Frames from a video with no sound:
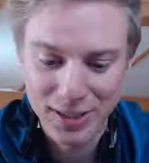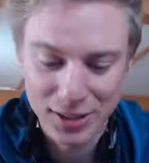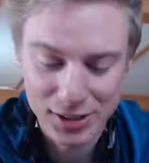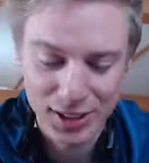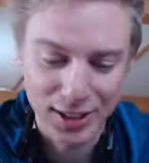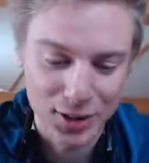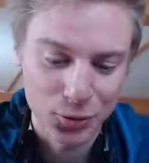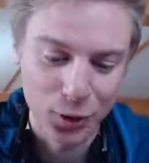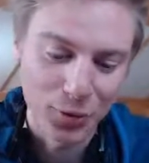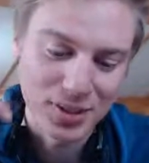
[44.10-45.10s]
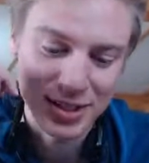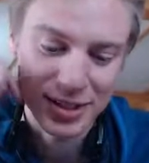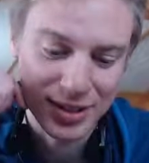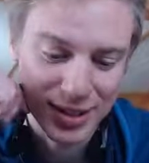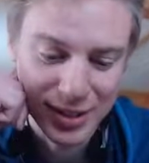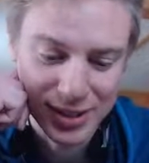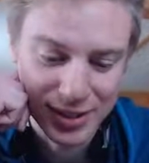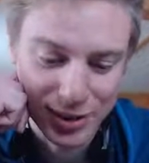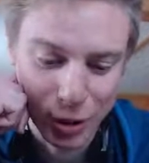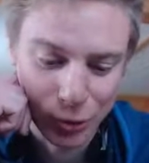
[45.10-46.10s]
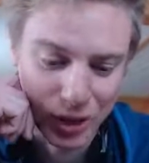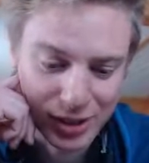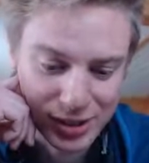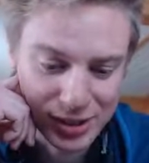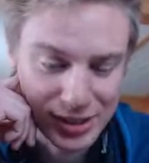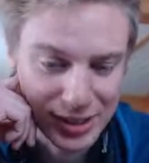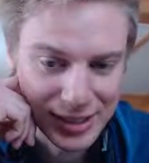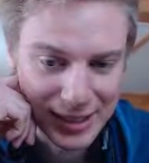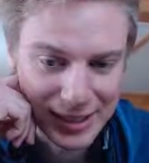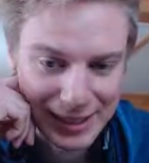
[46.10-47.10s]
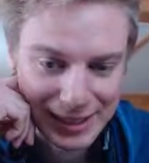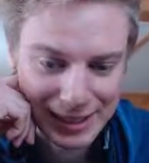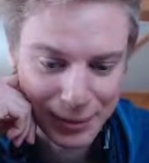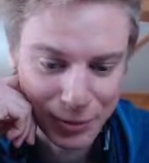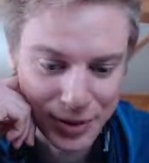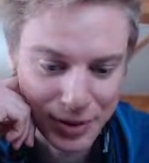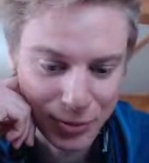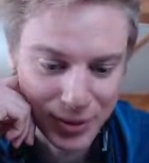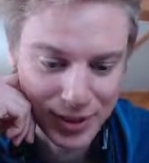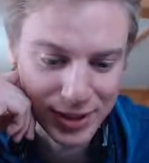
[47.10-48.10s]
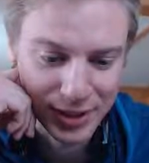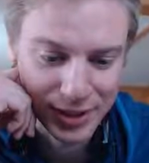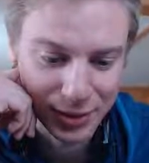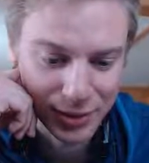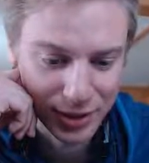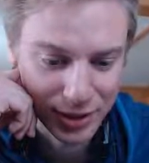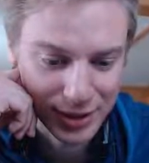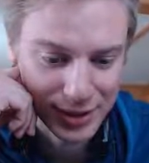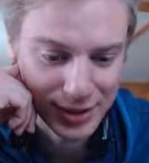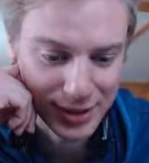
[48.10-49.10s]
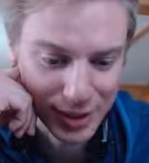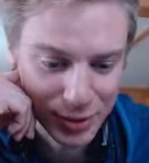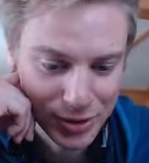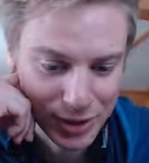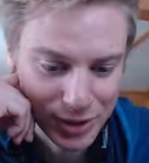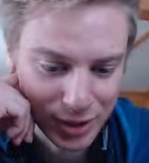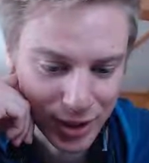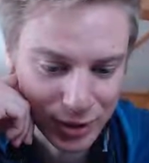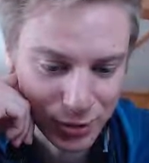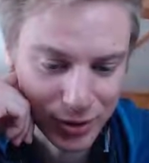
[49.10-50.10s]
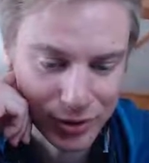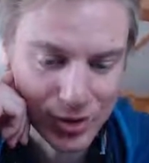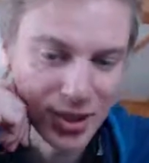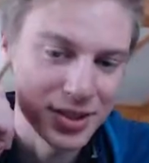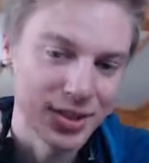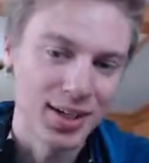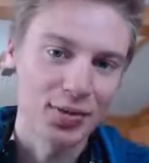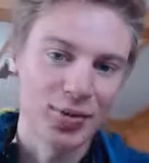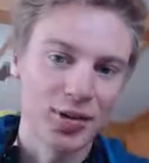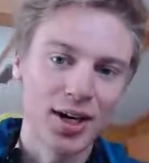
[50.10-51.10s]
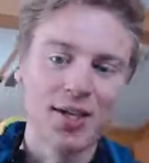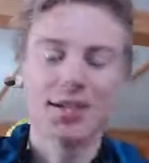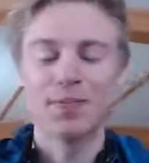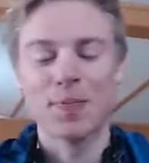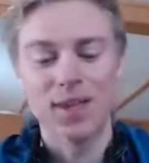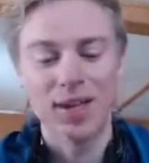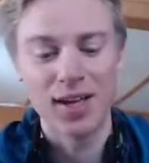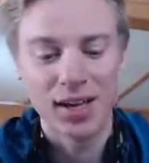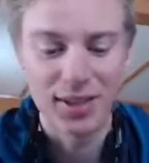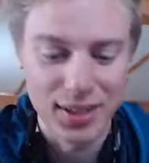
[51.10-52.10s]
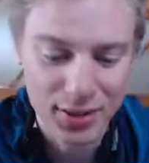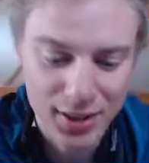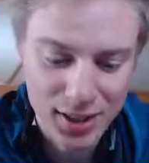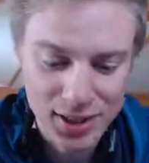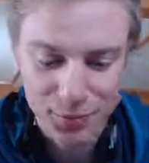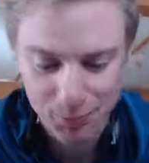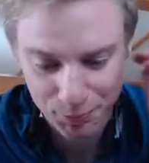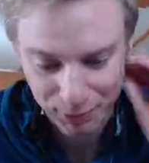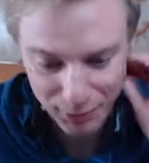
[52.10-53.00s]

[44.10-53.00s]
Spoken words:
because I got 12 wins here and no losses with the current deck that I'm using. So I just wanted to share this deck with you guys, and here it is.